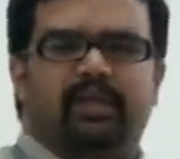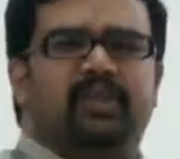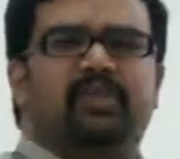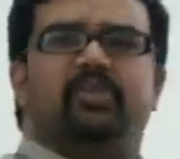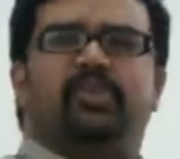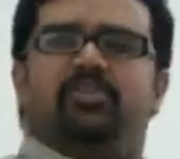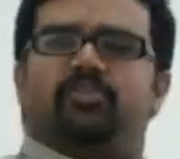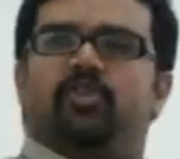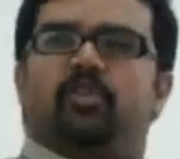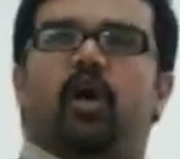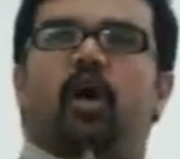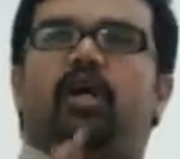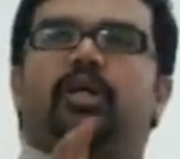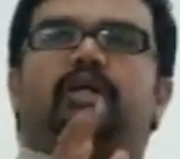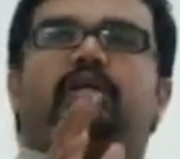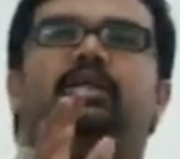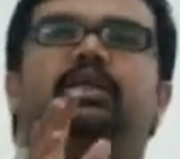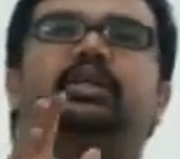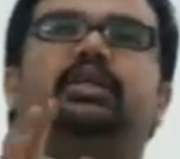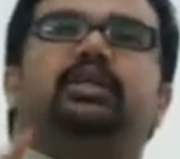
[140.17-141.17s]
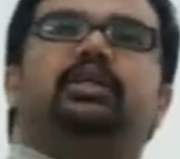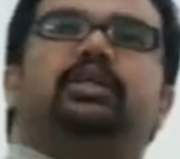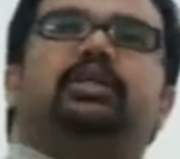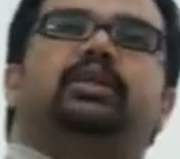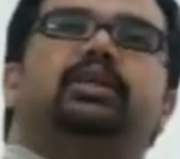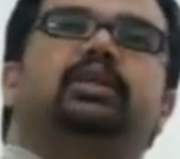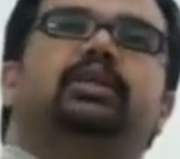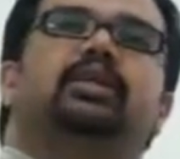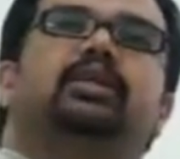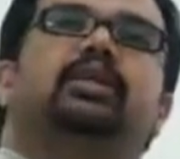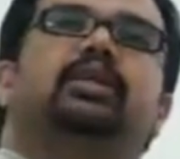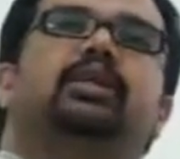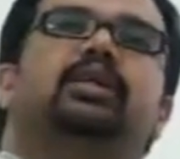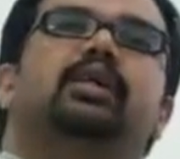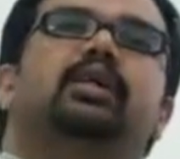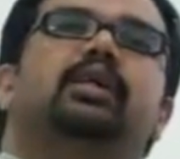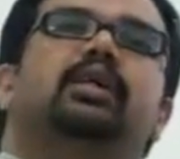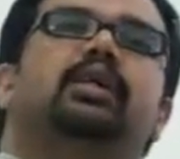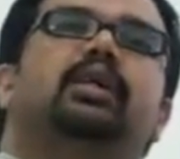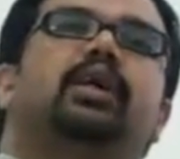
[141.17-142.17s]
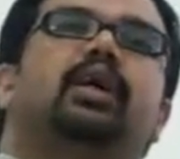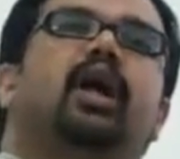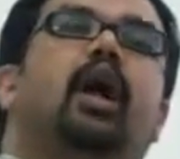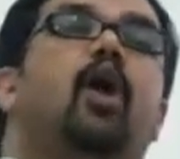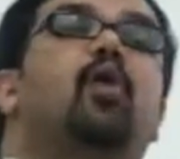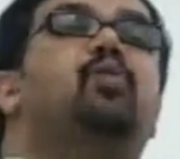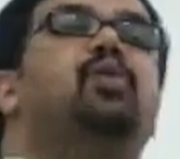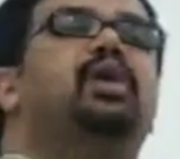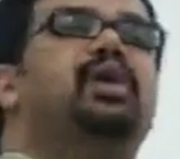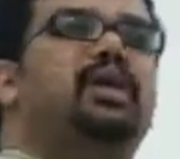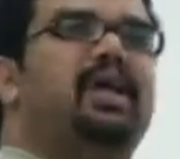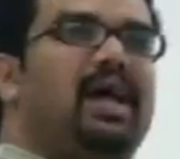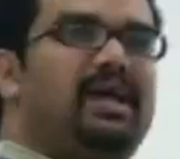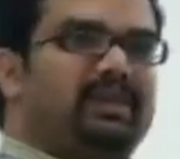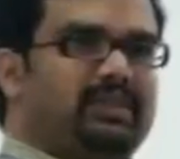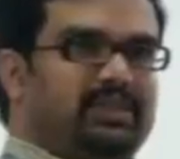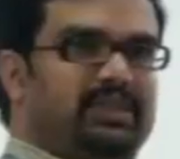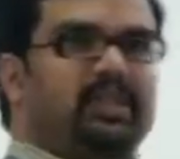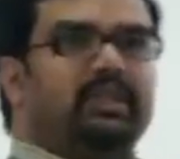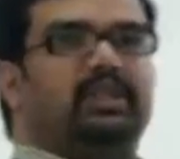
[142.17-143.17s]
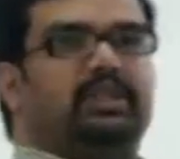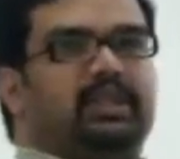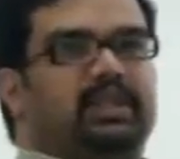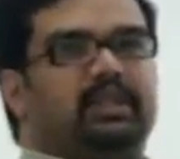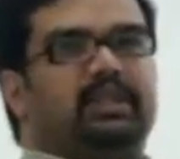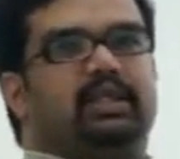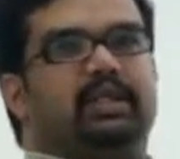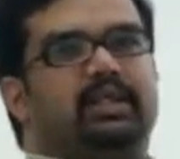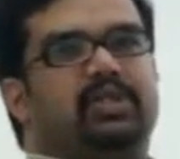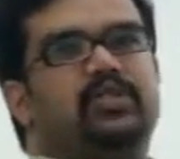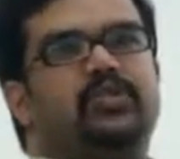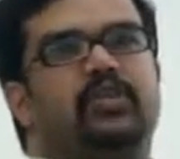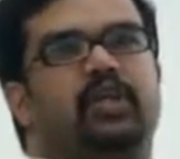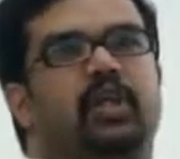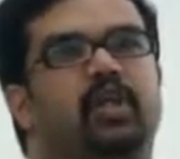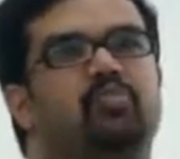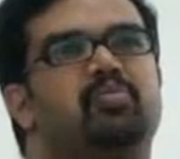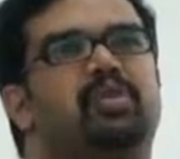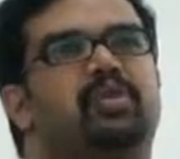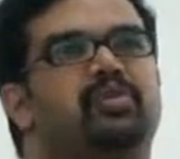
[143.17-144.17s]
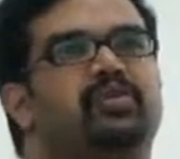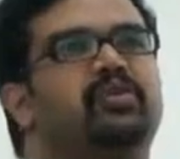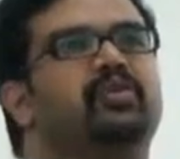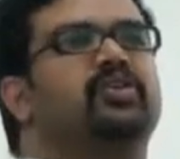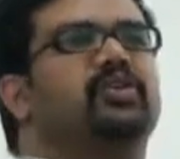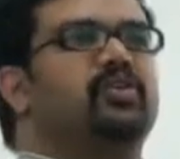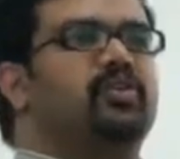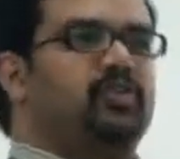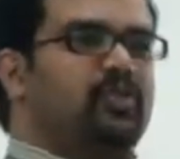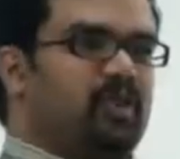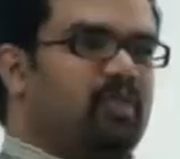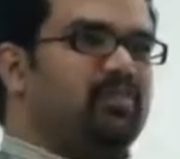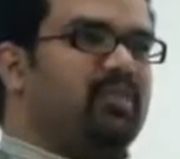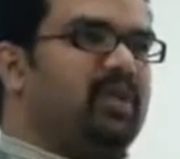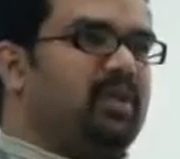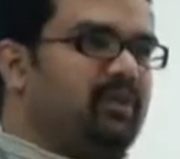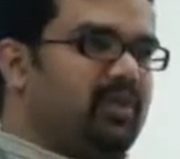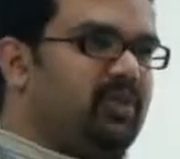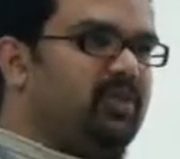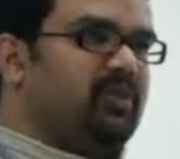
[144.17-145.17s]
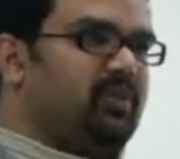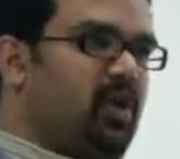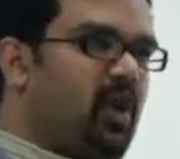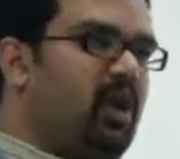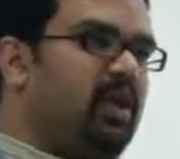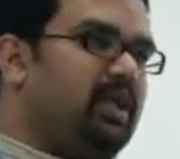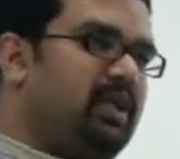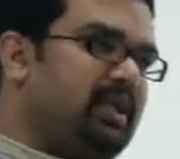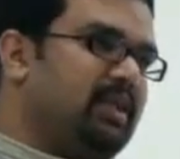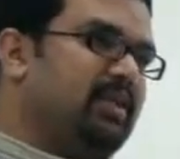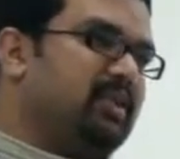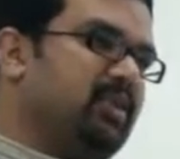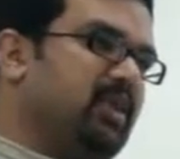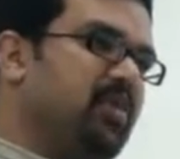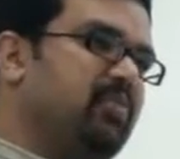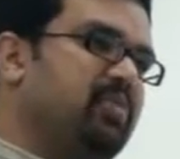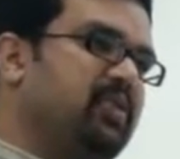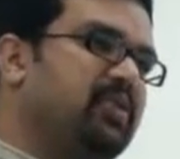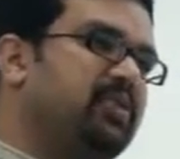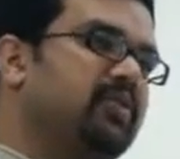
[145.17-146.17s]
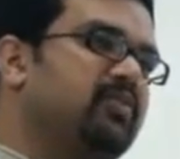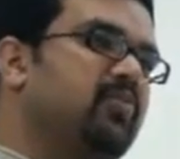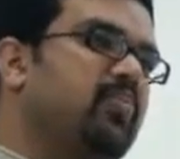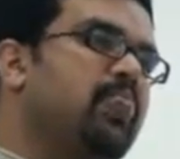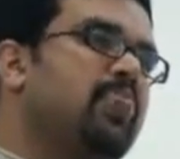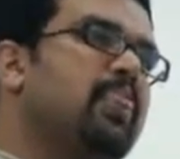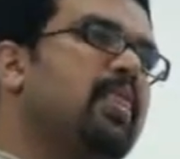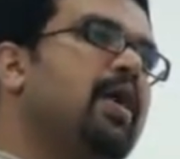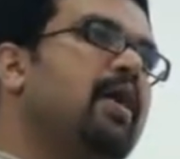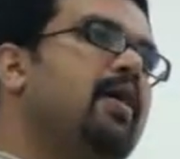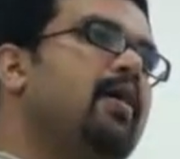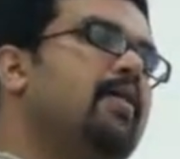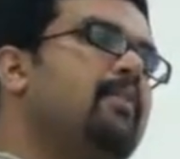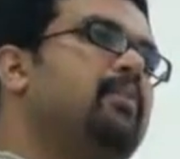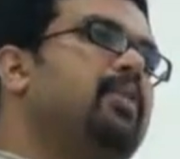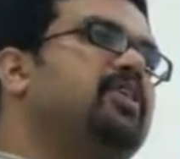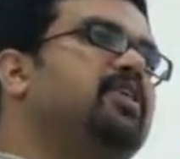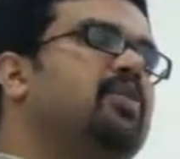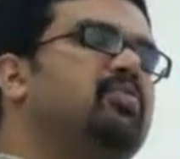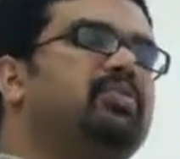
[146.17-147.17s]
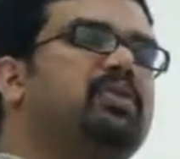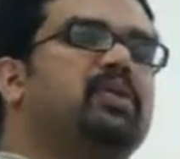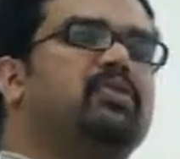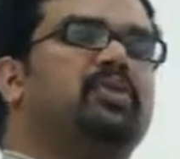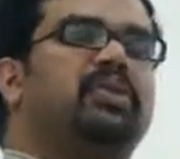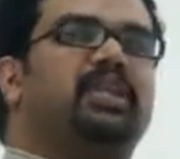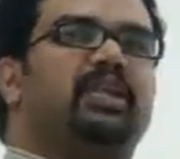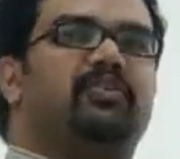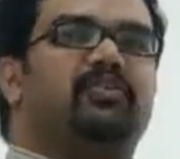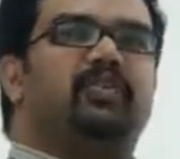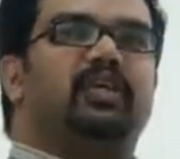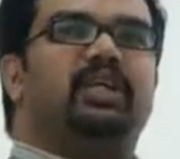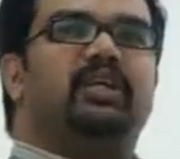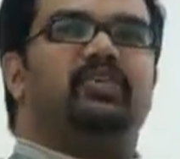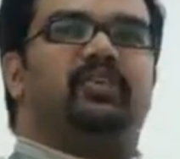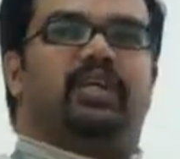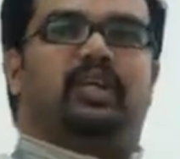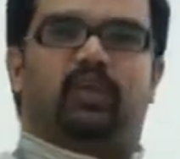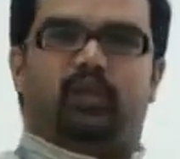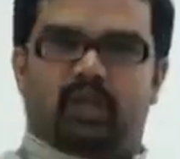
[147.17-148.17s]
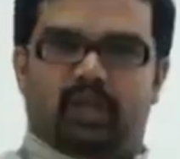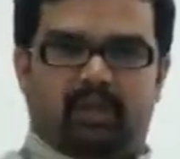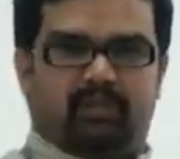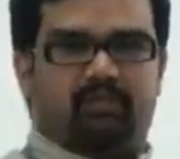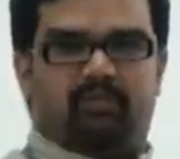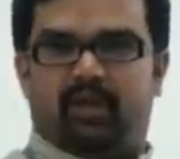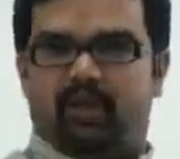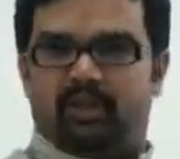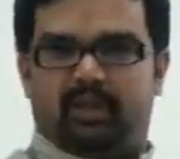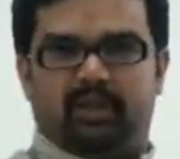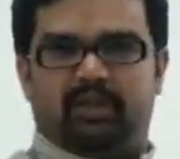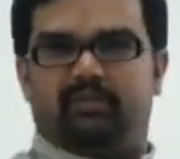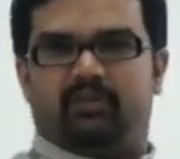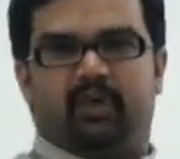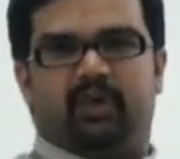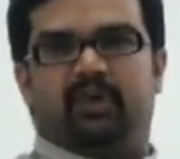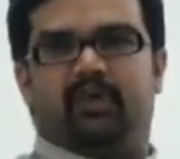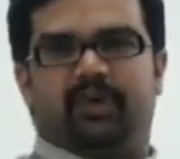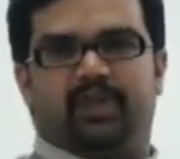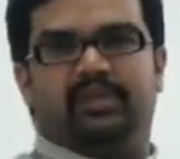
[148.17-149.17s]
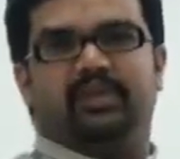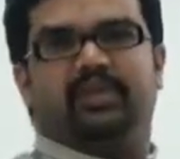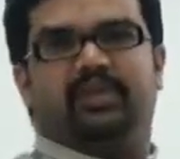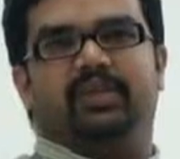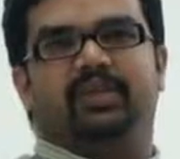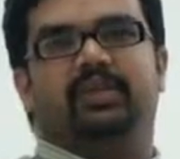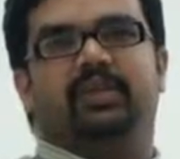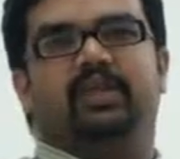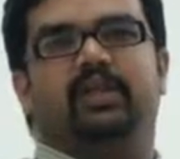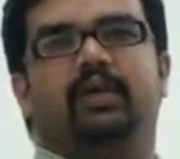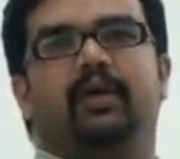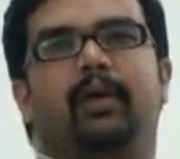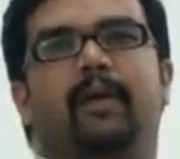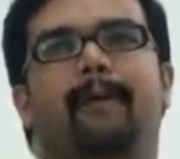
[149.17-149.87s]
This is not covered as such in the syllabus. This is something which is not in the syllabus, but something which I feel is equally important for our discussion.